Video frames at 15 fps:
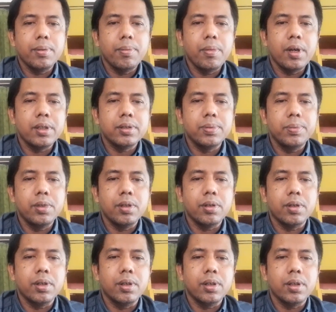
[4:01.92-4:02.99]
must be
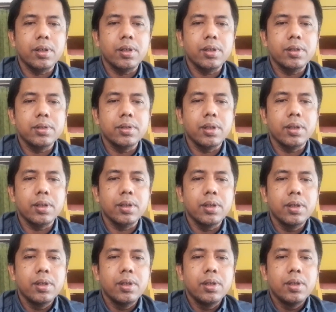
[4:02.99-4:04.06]
under the
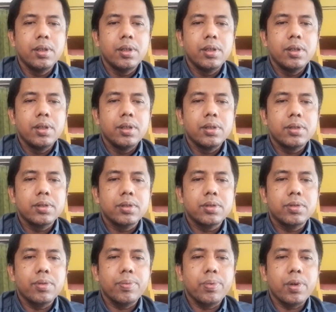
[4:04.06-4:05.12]

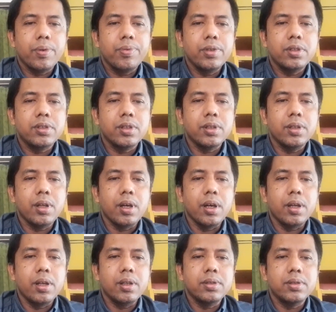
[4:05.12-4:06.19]
supervision
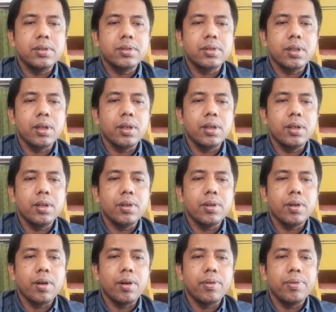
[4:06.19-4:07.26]
and assistance
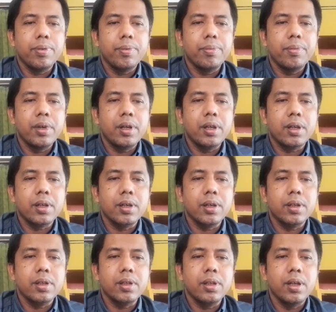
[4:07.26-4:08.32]
of medical
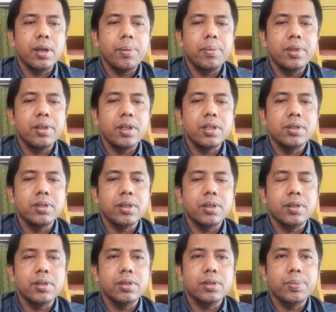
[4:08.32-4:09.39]

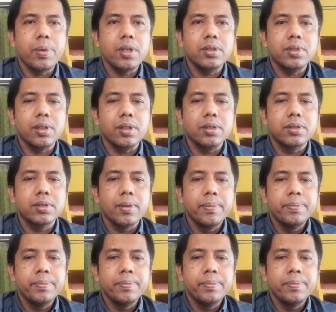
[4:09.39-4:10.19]
rehabilitation specialists.